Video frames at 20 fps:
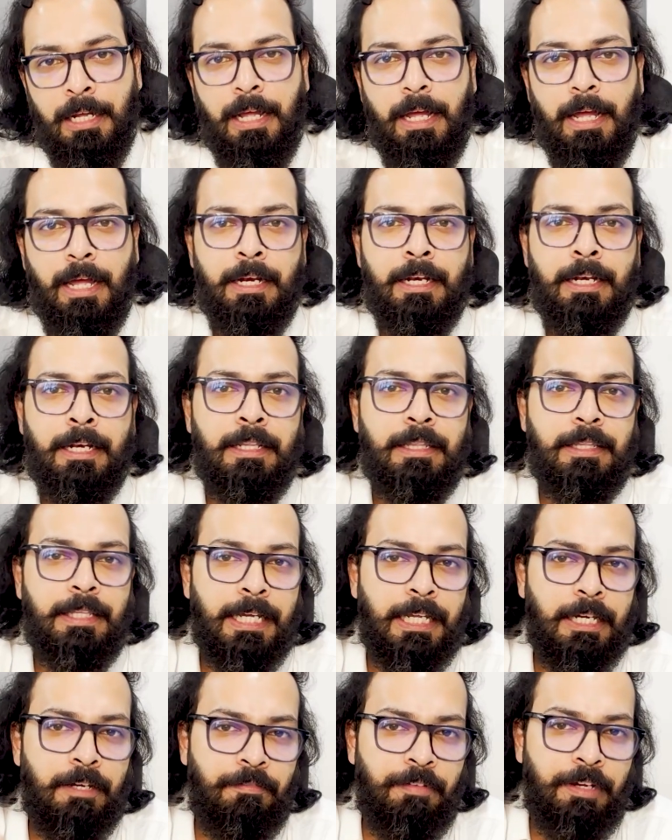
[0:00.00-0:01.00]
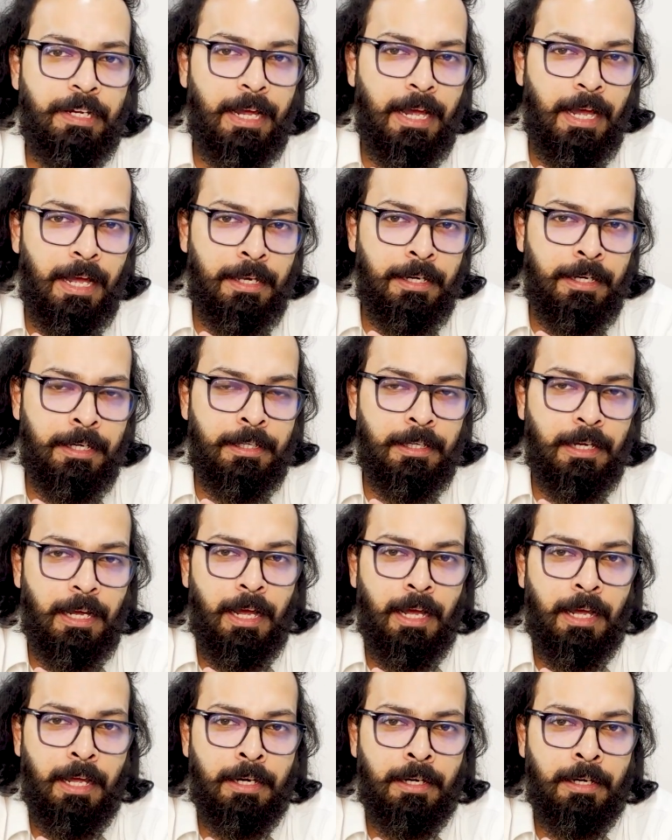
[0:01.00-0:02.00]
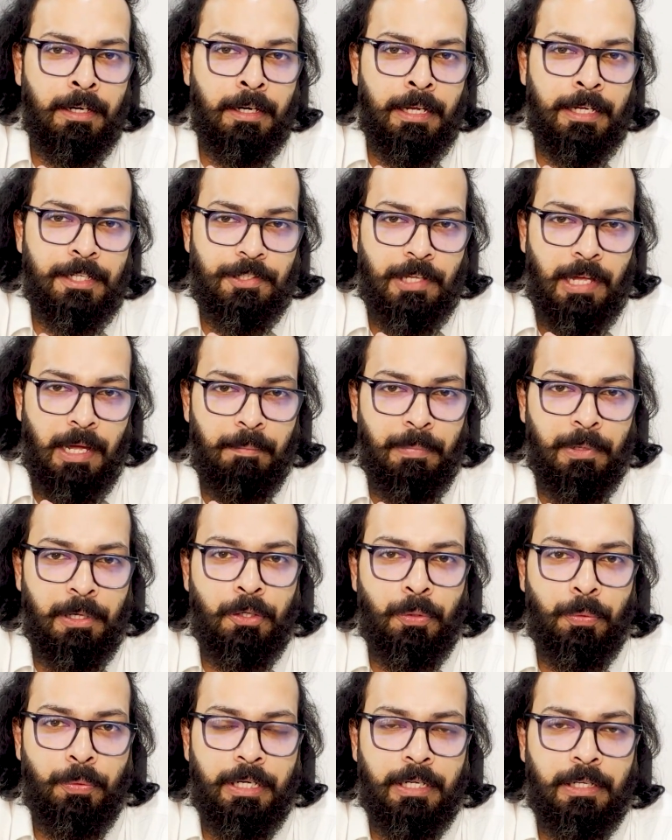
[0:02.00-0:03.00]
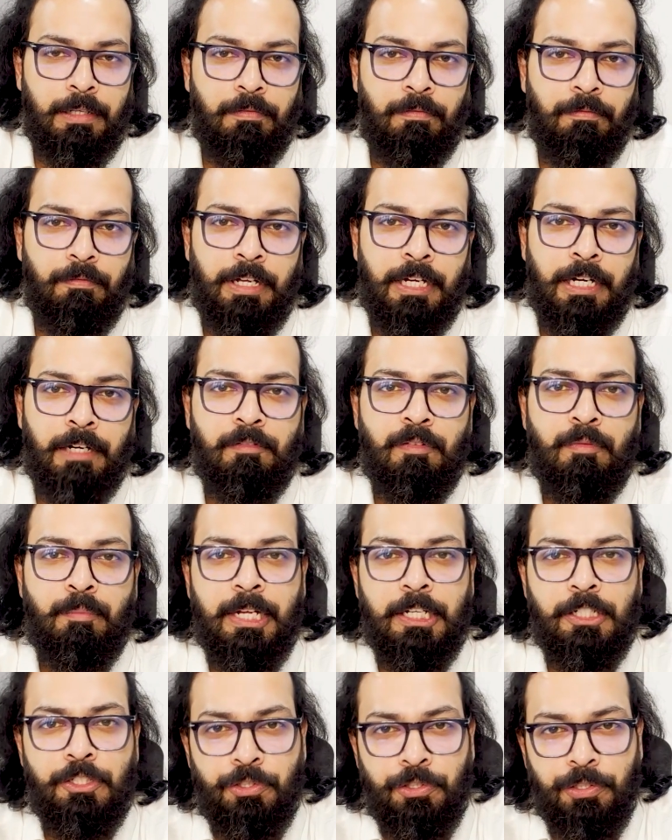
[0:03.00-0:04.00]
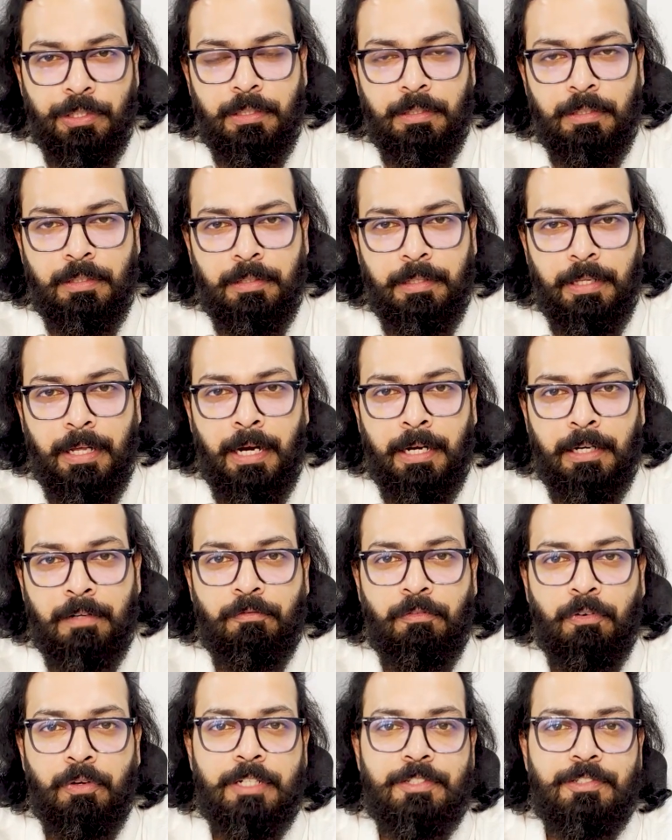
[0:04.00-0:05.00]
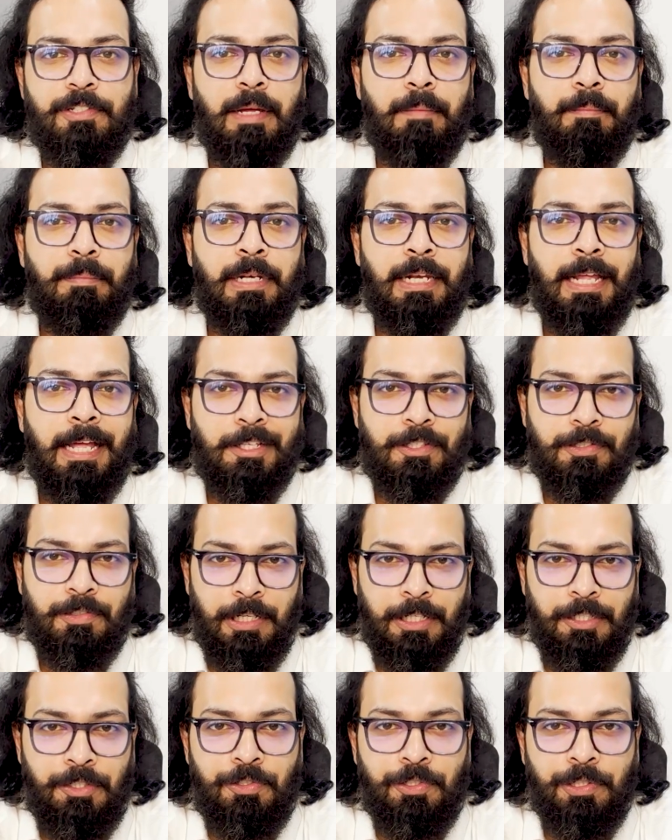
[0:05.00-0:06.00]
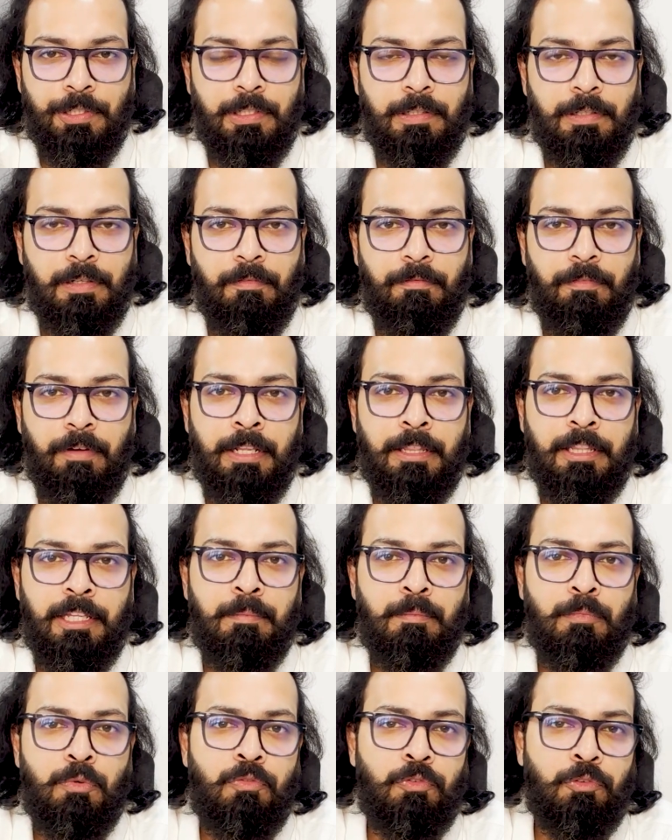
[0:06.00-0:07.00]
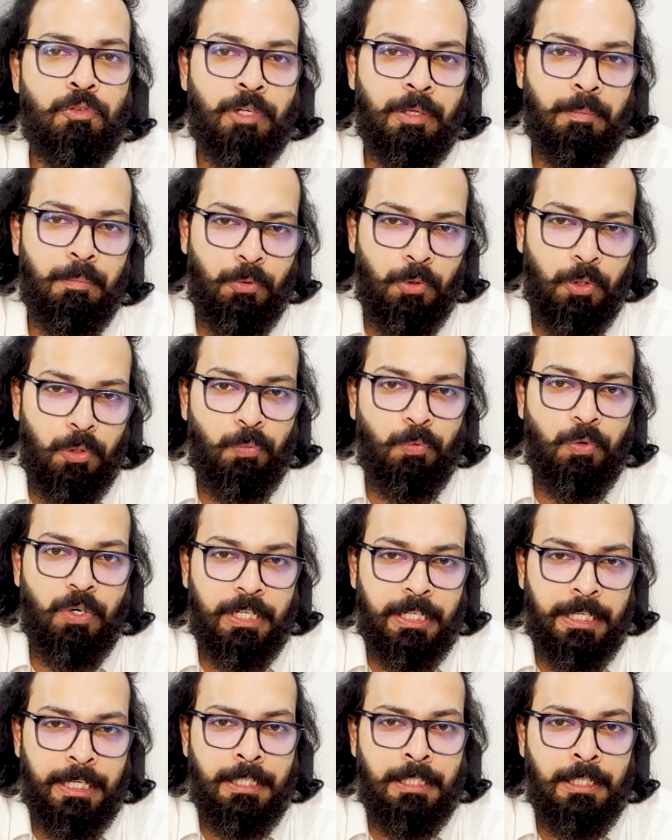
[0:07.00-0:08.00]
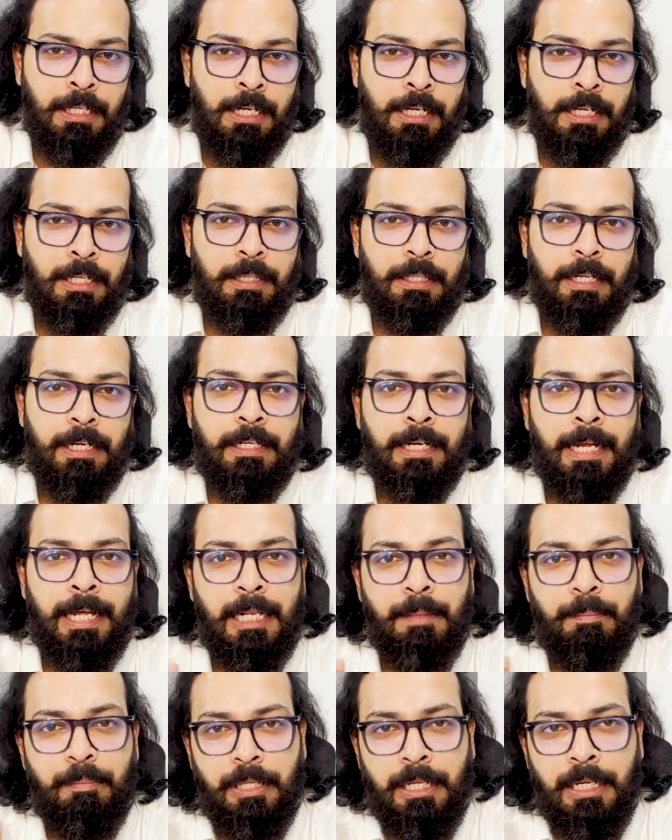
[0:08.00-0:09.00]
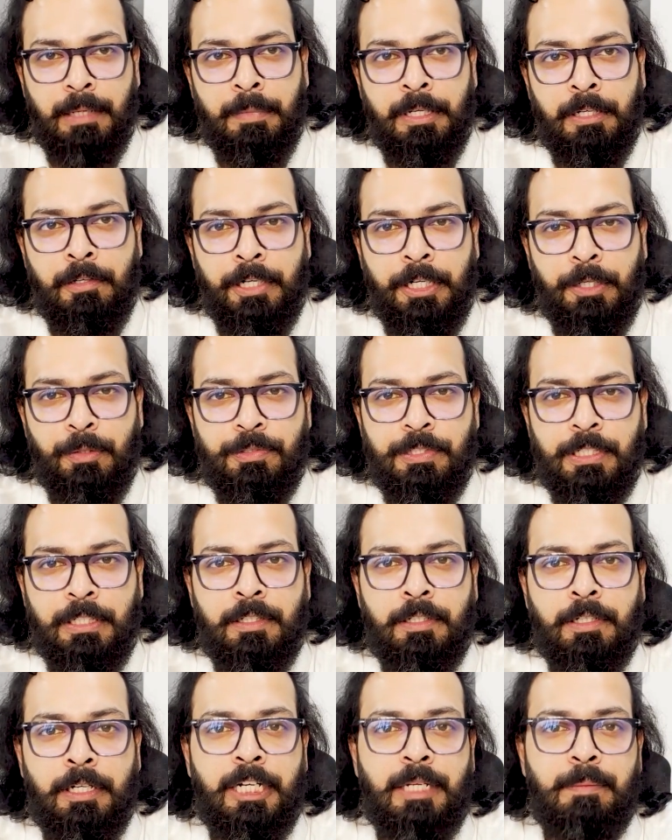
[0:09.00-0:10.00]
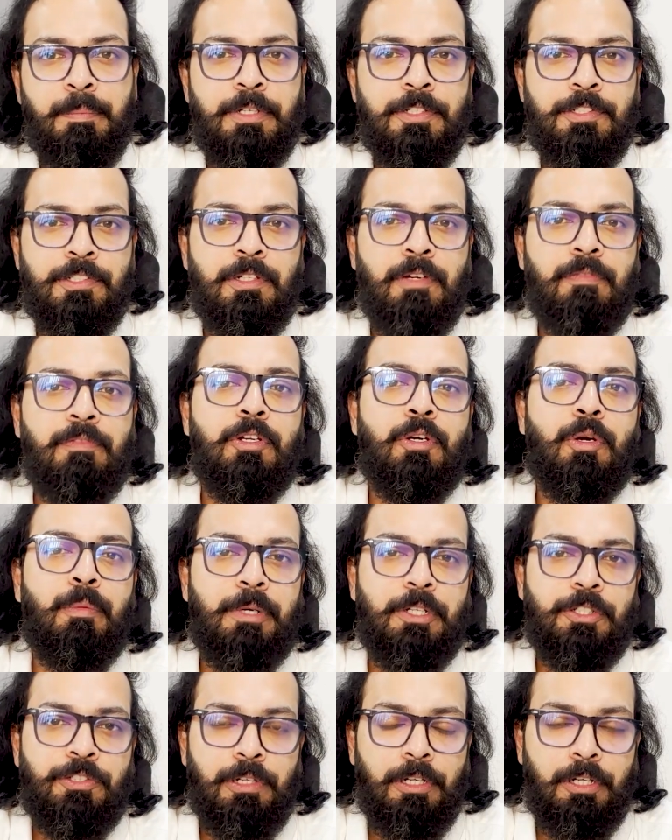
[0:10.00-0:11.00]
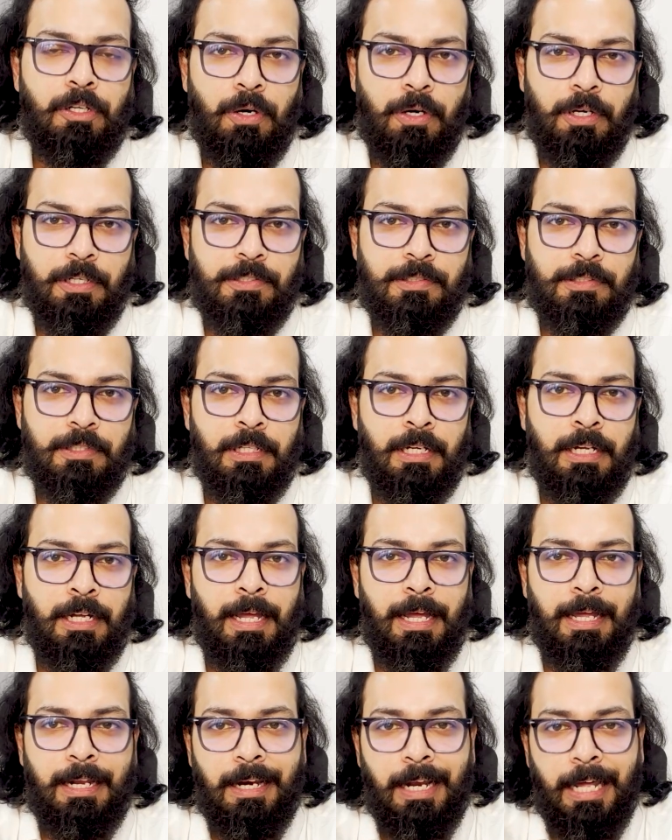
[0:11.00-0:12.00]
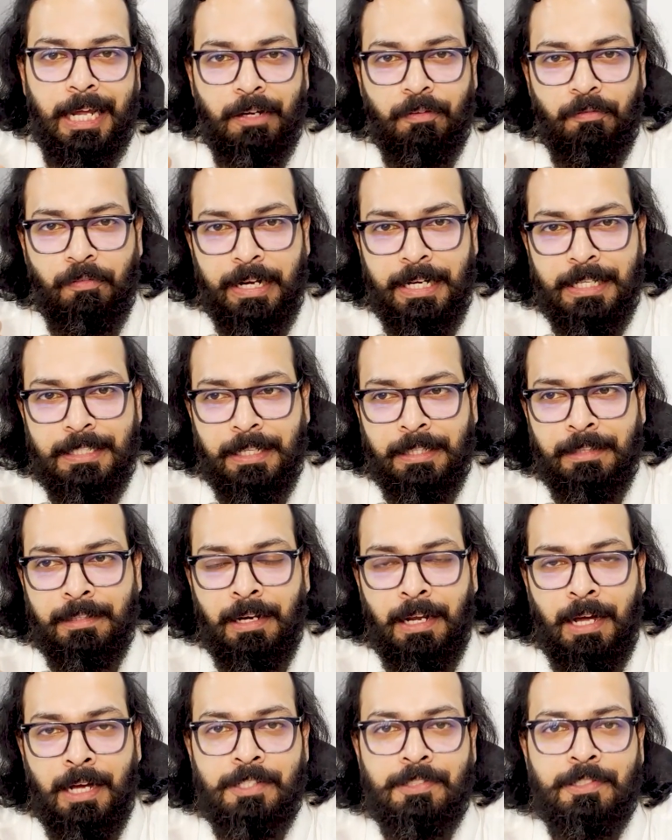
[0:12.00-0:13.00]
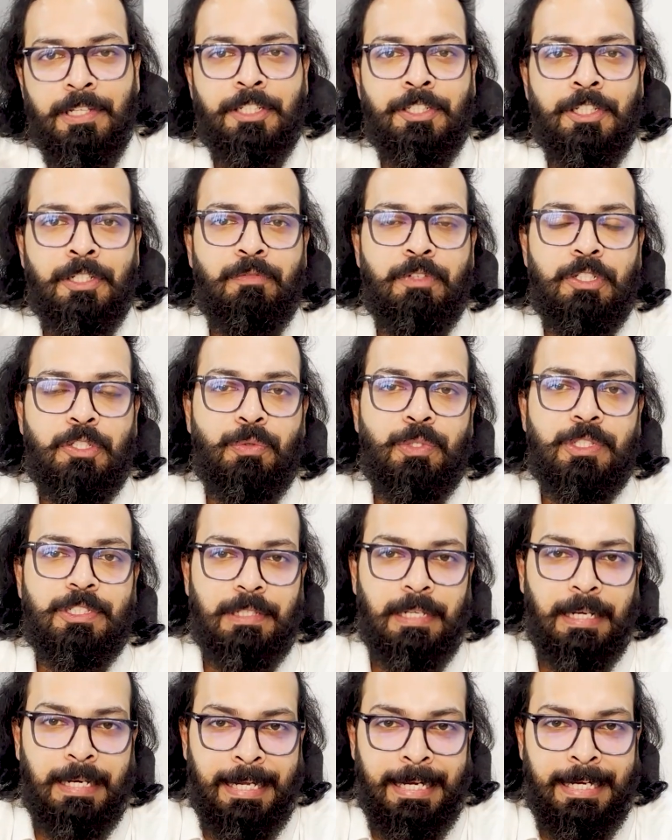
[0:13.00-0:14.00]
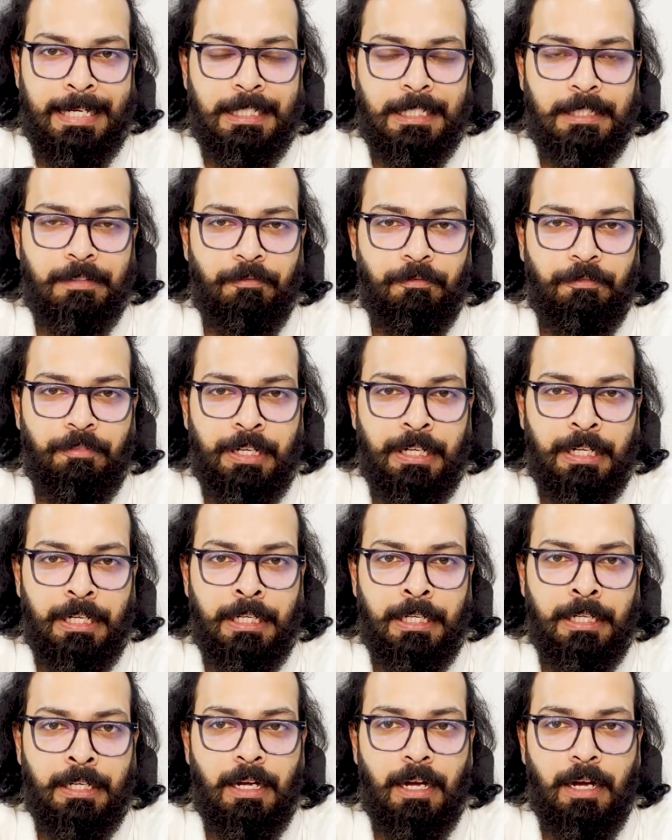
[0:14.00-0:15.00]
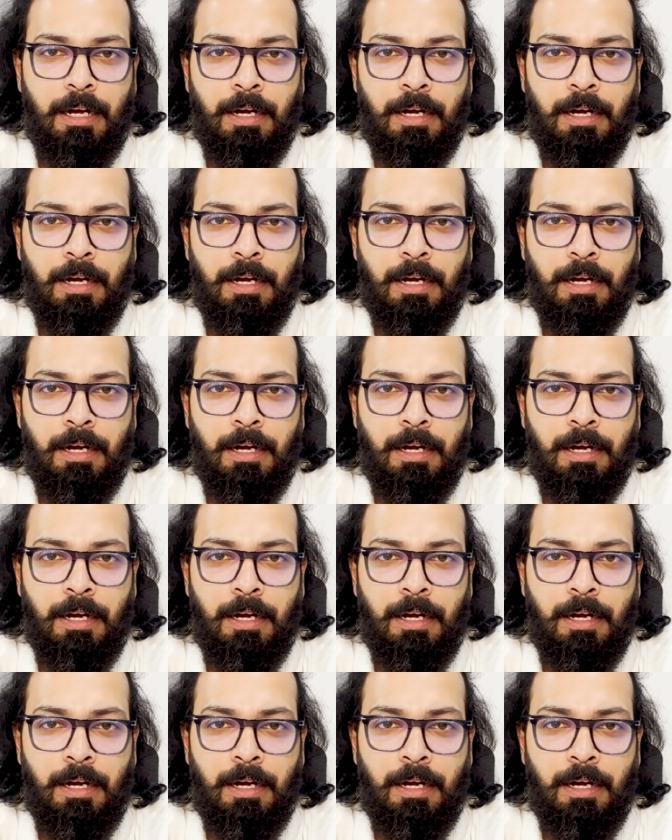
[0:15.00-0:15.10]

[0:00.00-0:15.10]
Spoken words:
And then we added an example to it wherein we mentioned that, for example, Accenture, when they moved to remote working, it helped them in reducing 30% of their operational cost. And likewise, in the last section, which was link, we